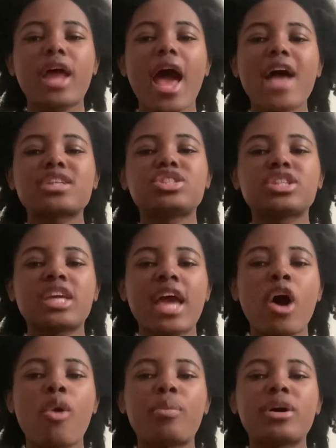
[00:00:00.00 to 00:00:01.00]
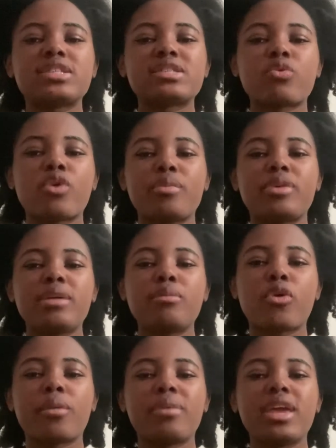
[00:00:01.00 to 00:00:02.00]
actually help us or be
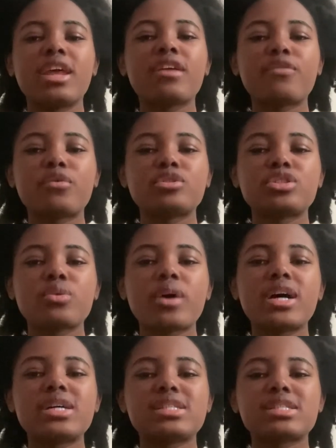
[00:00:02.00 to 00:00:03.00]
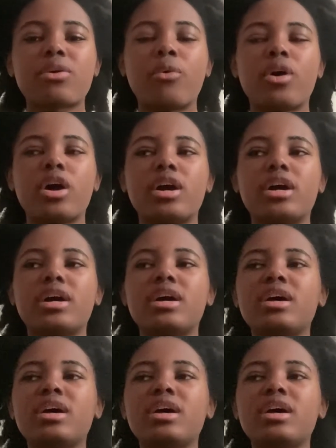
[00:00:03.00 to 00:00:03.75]
more meaningful to us, or